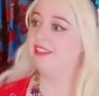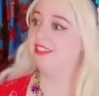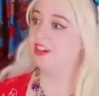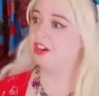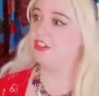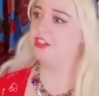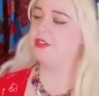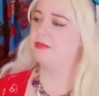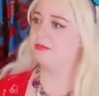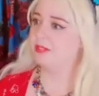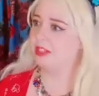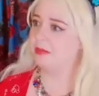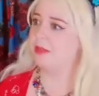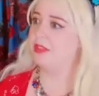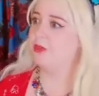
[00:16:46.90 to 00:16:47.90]
Are there
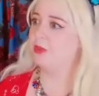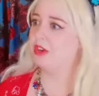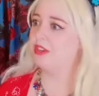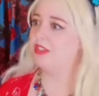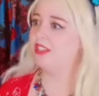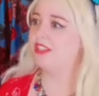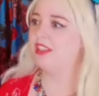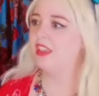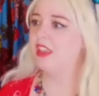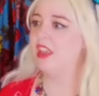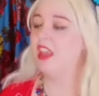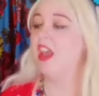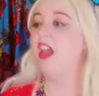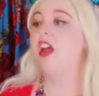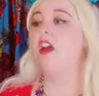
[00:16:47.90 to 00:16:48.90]
going to be the words?
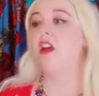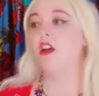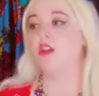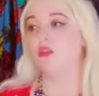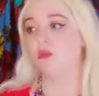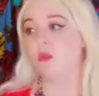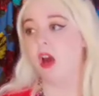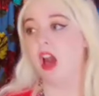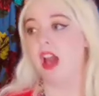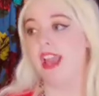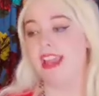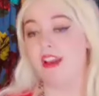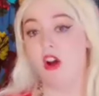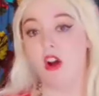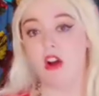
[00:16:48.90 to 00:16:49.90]
Why
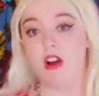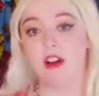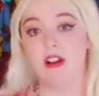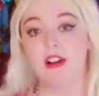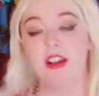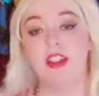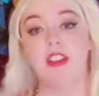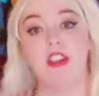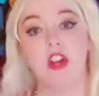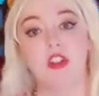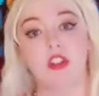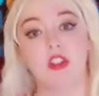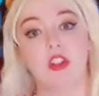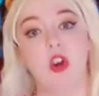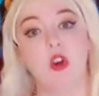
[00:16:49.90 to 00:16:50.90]
are there
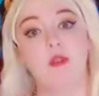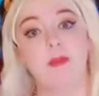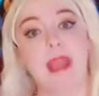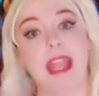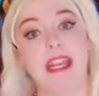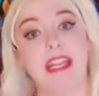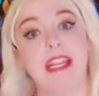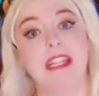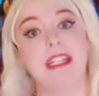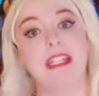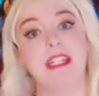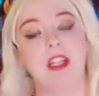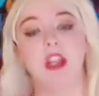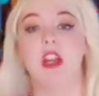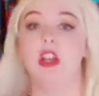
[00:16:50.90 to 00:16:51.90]
so many
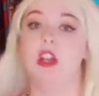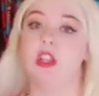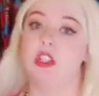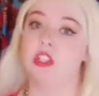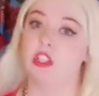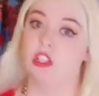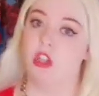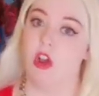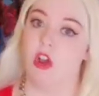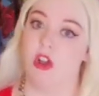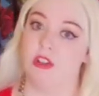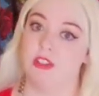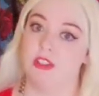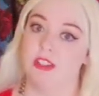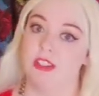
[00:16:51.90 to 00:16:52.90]

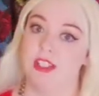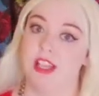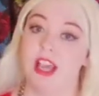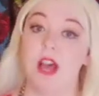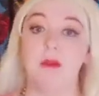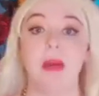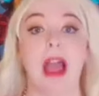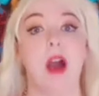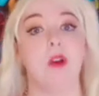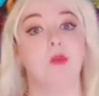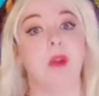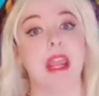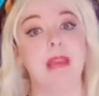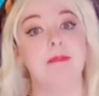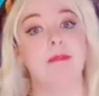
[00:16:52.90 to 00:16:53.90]
songs about
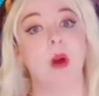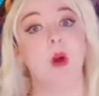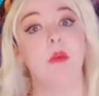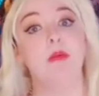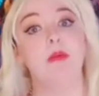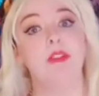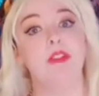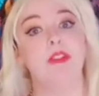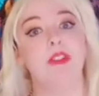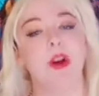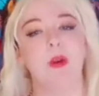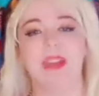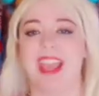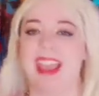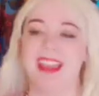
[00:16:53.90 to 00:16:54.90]
rainbows?
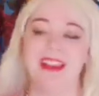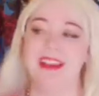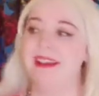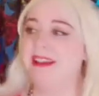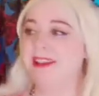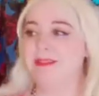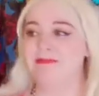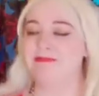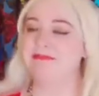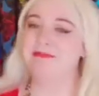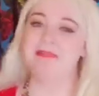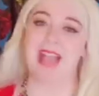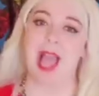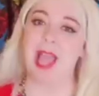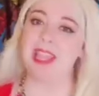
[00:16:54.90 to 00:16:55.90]
Okay,
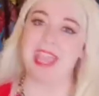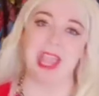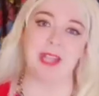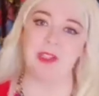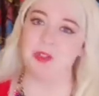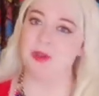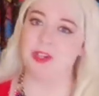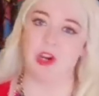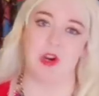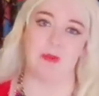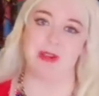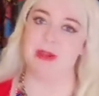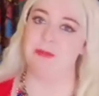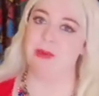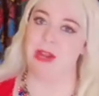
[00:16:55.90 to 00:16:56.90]
I can't do a Kermit
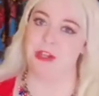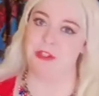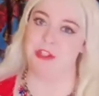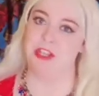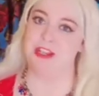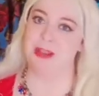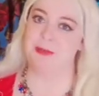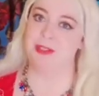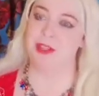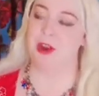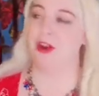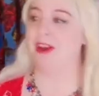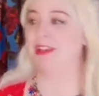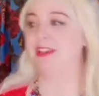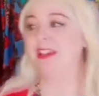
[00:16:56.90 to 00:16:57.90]
impression. I'm
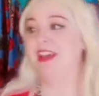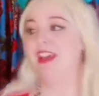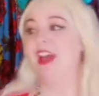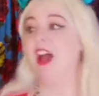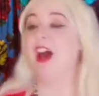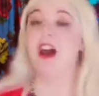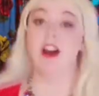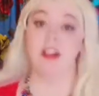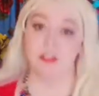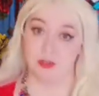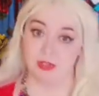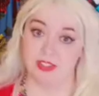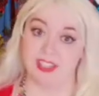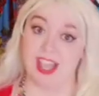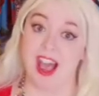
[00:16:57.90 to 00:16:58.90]
sorry other
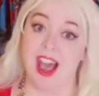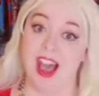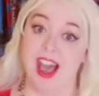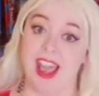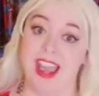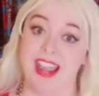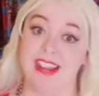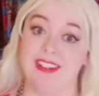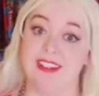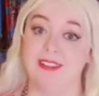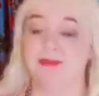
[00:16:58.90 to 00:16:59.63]
side.